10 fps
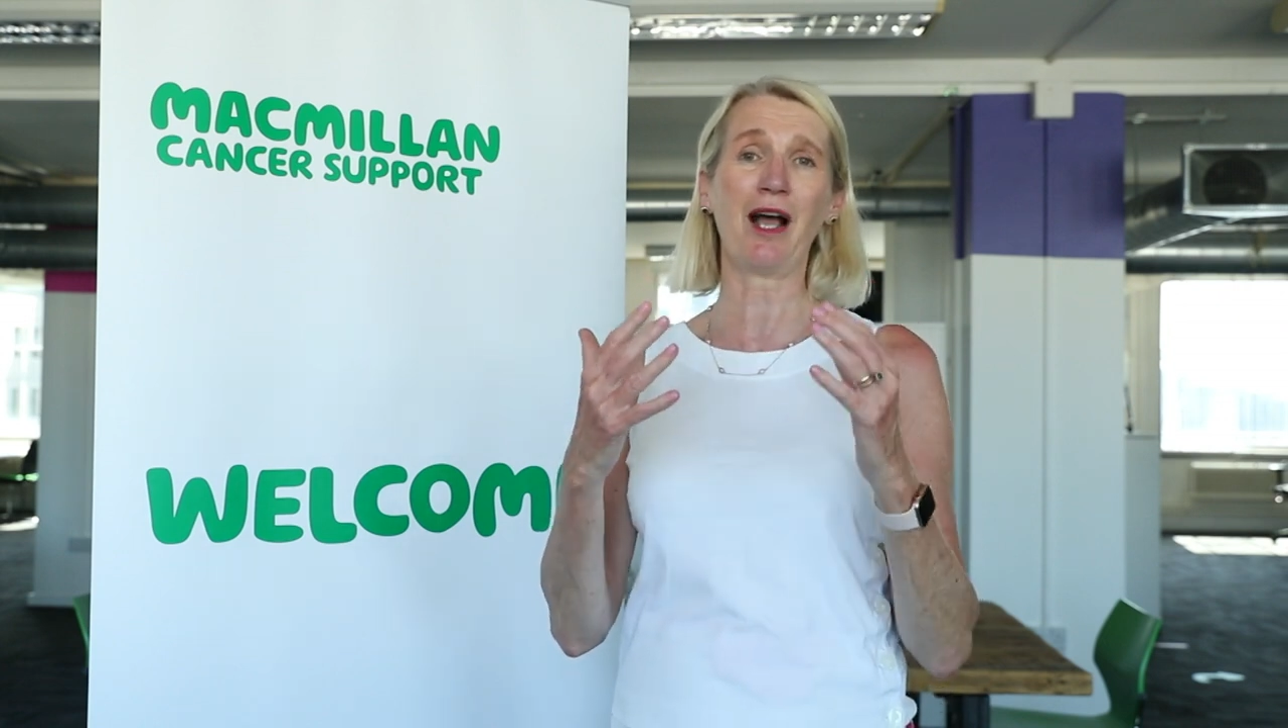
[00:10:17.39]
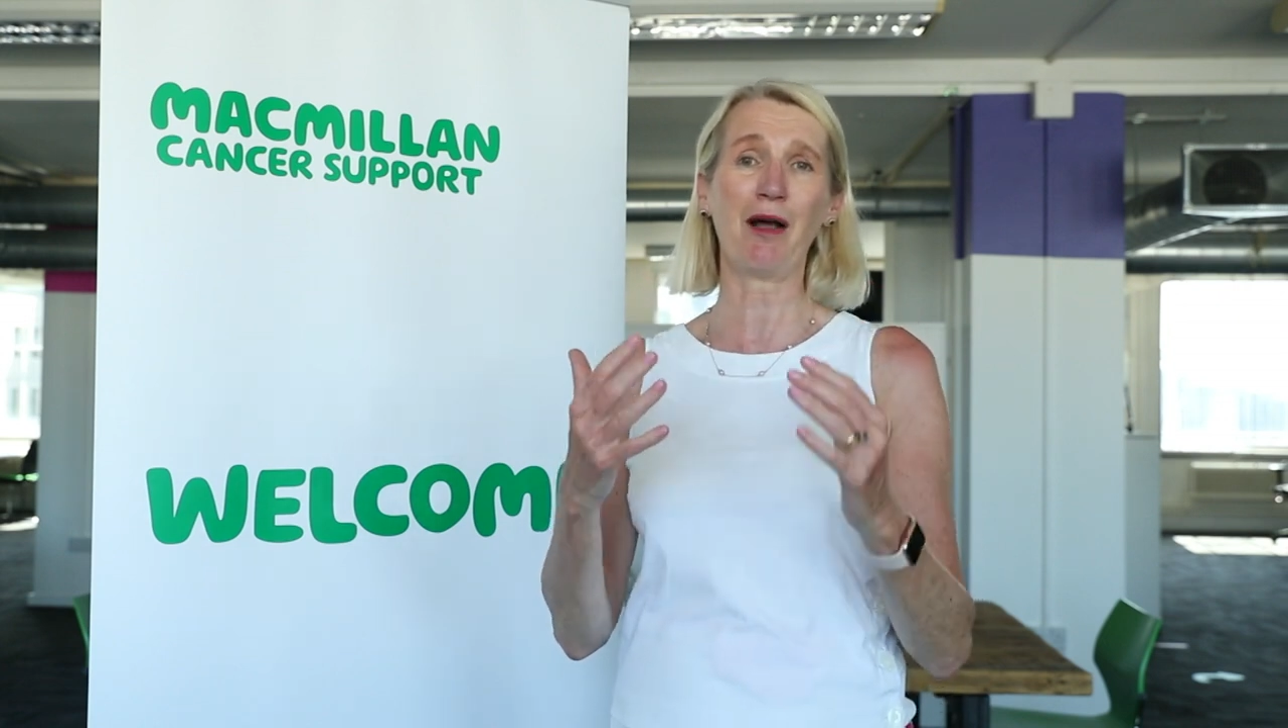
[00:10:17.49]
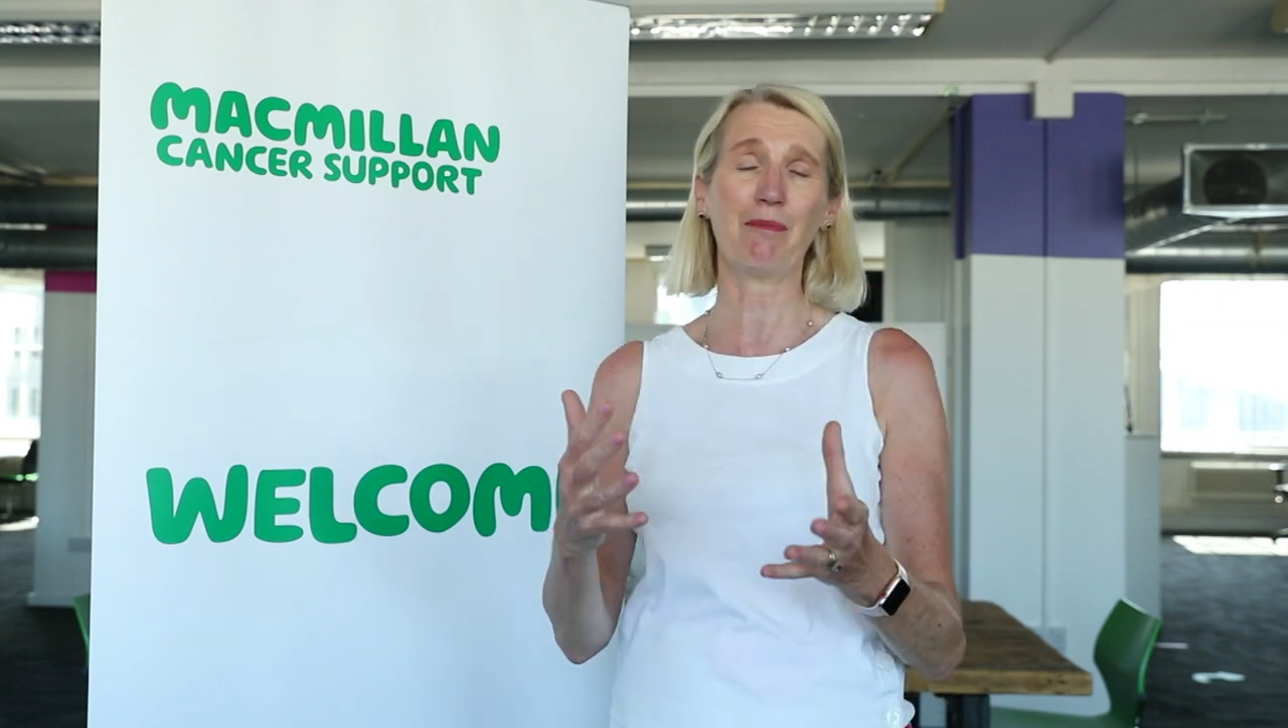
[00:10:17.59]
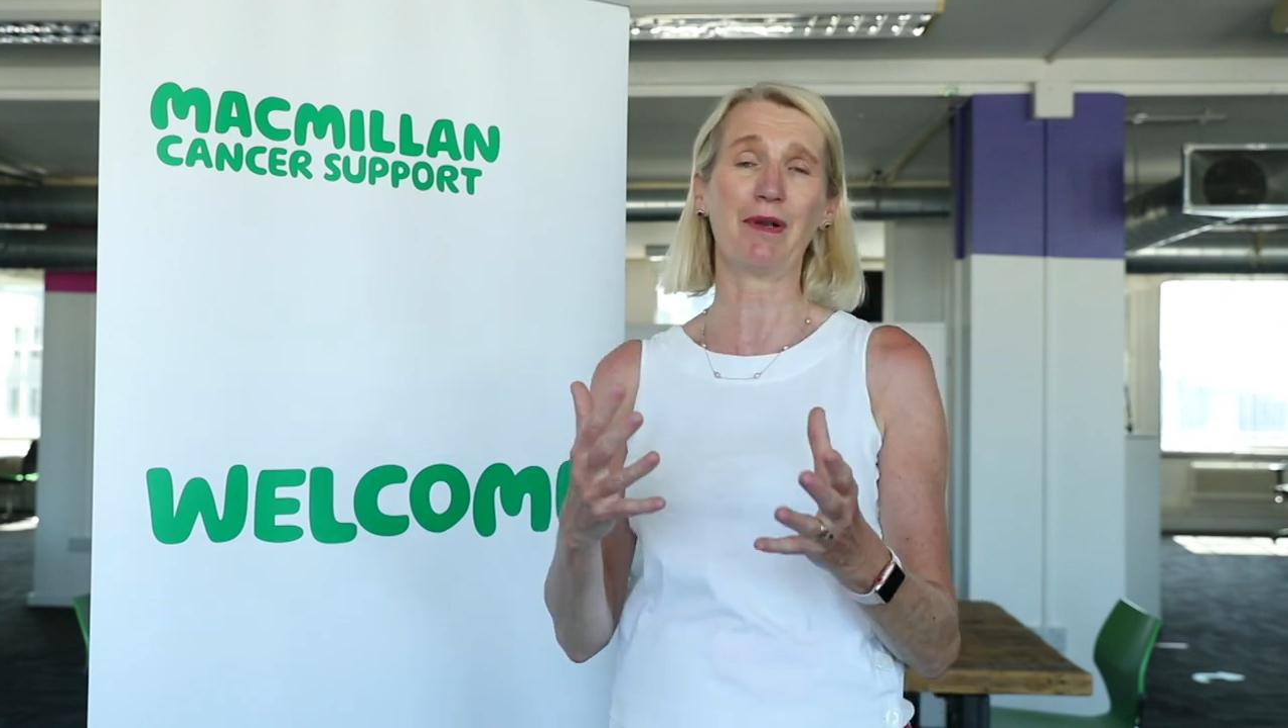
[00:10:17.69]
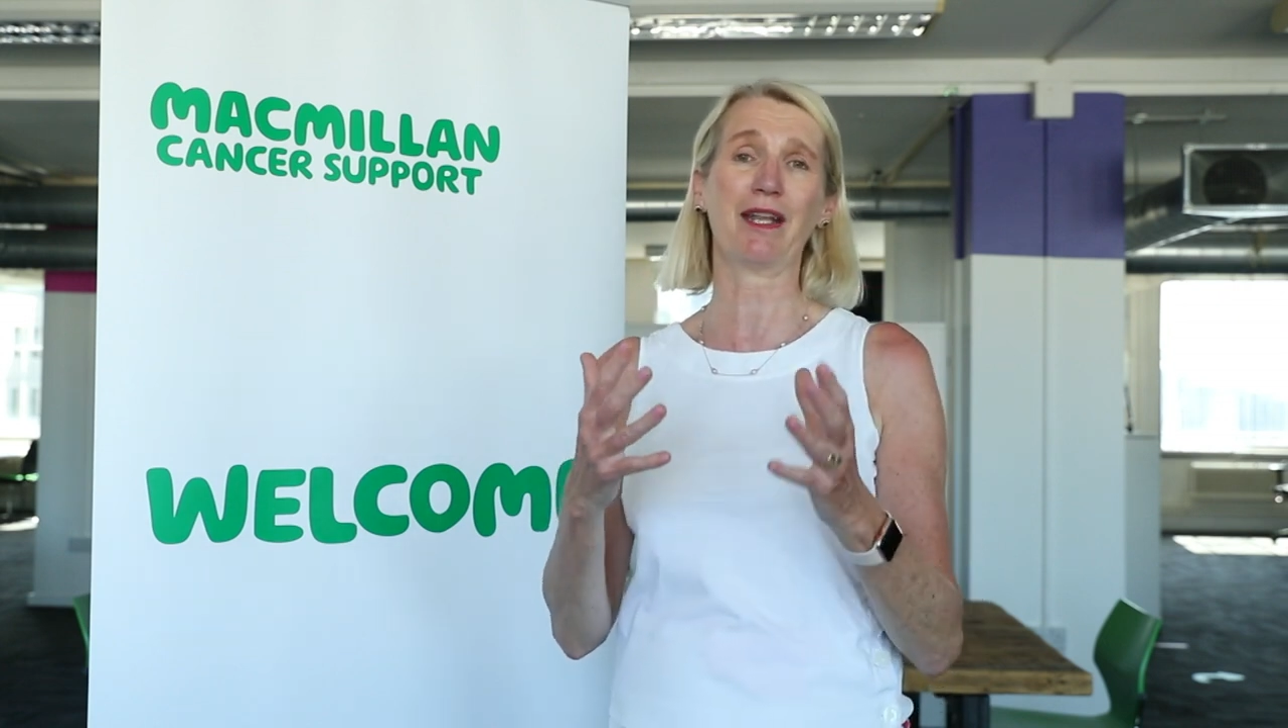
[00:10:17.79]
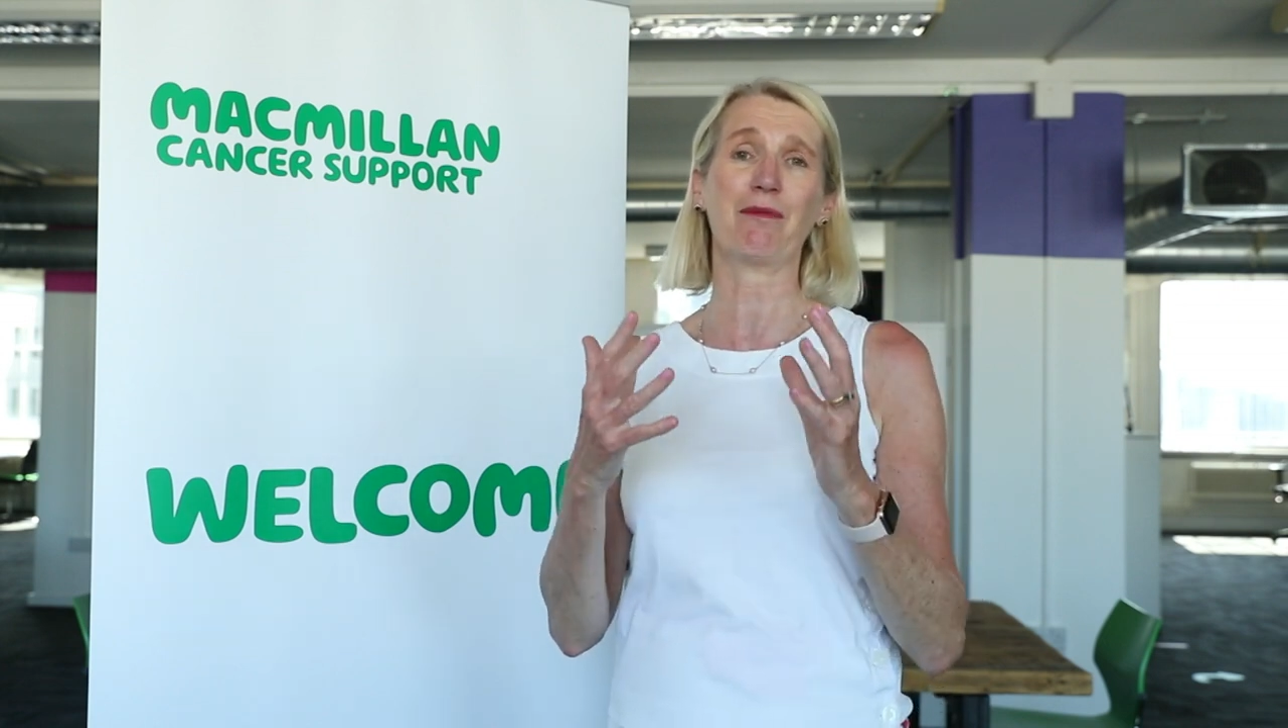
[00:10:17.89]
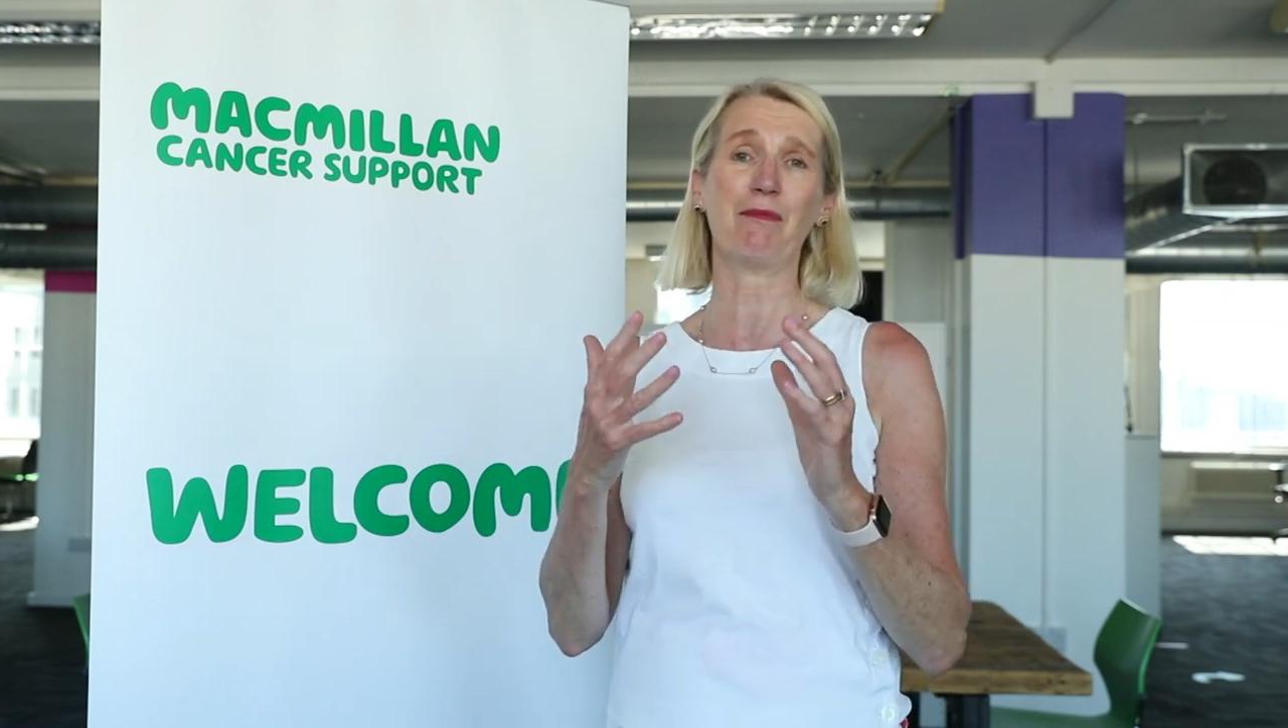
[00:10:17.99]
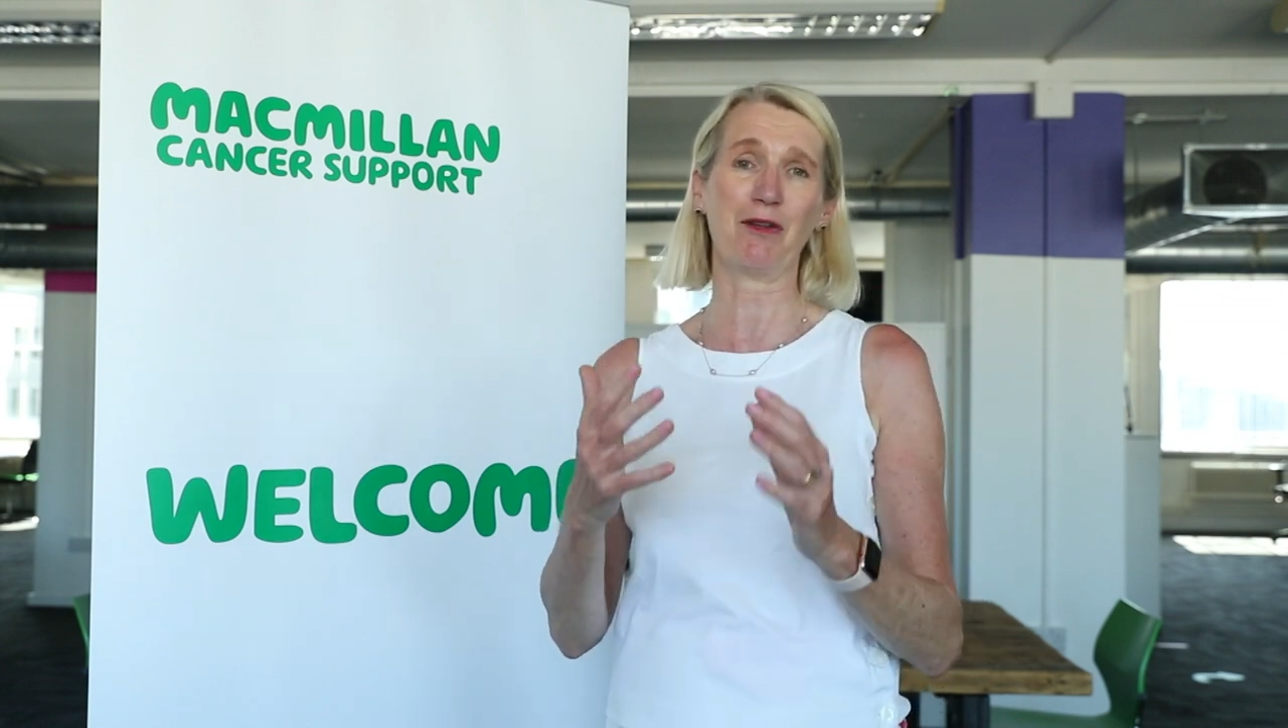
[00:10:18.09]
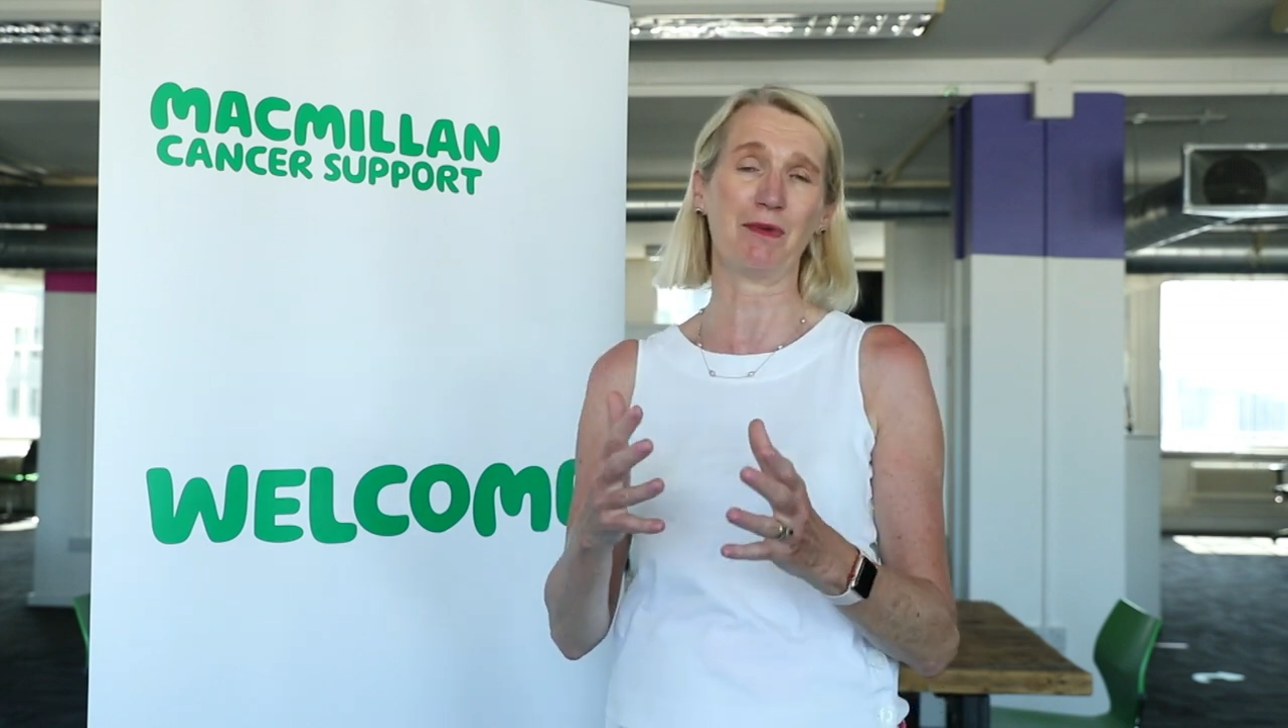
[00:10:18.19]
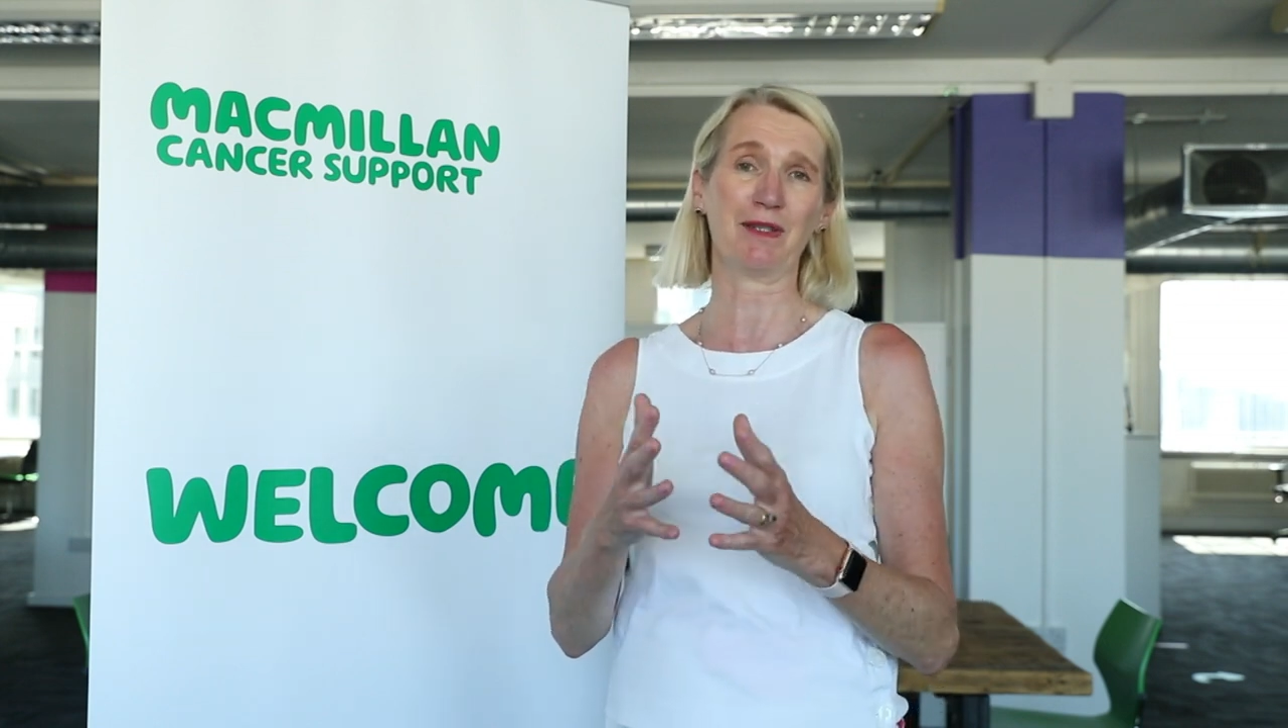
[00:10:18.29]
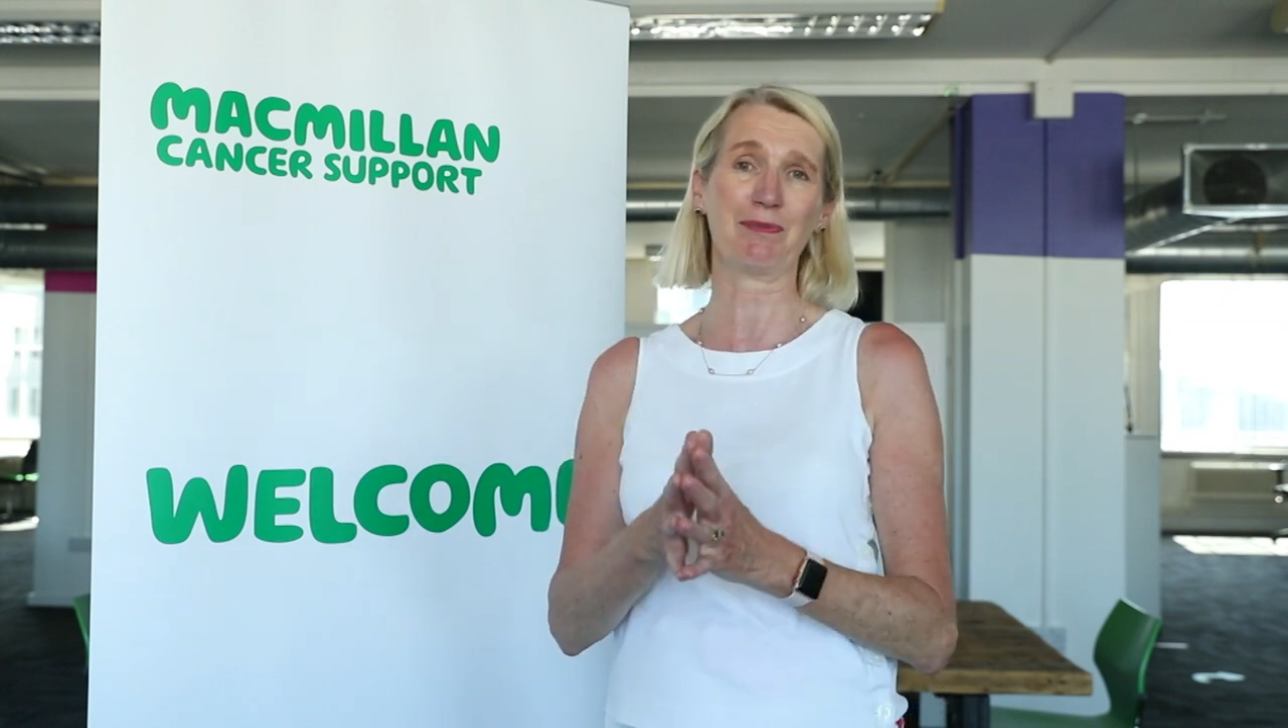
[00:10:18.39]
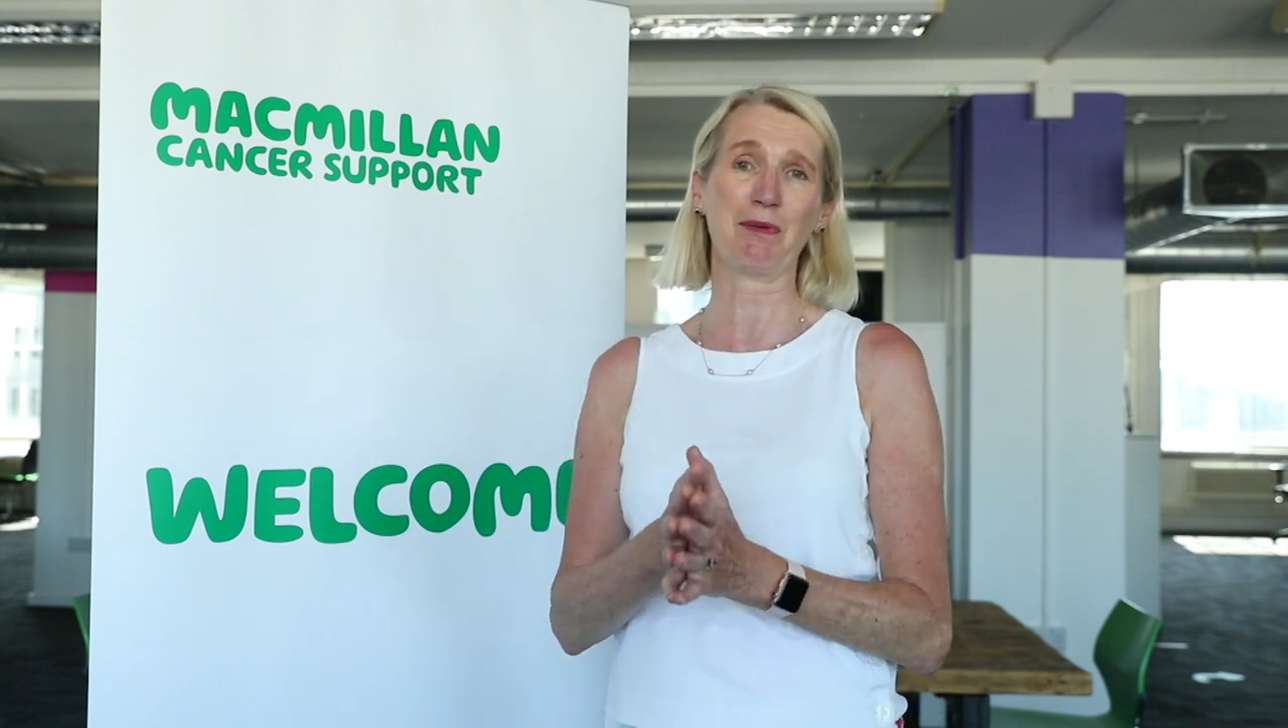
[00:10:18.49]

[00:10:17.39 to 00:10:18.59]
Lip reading: humbling moment